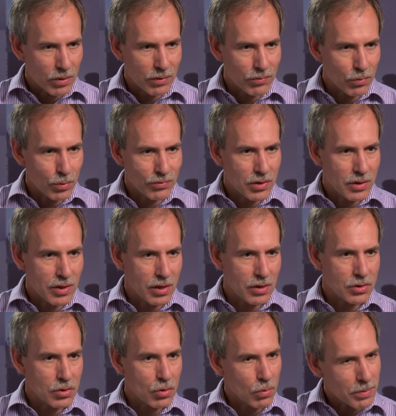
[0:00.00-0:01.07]
We've done that
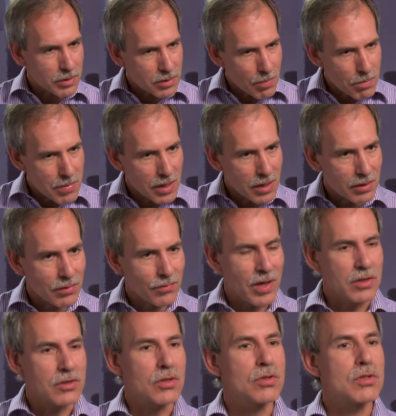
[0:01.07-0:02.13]
at school, but it's a millionth of
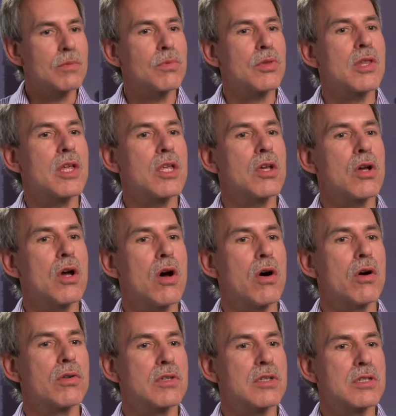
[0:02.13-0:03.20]
that. So something that you
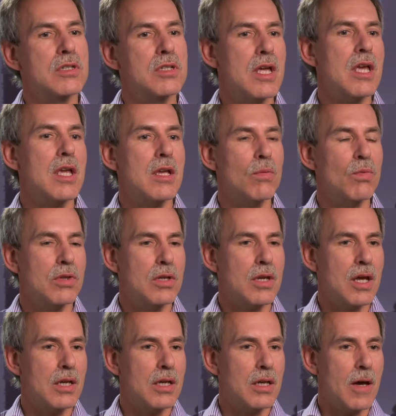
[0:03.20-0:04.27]
can't see with the
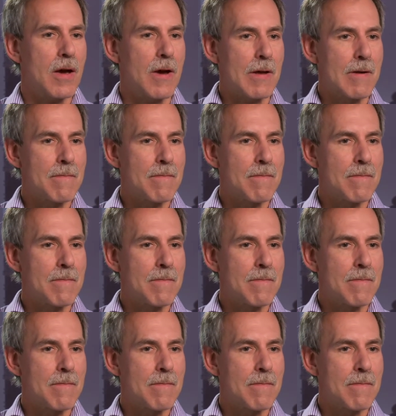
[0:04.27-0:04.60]
naked eye.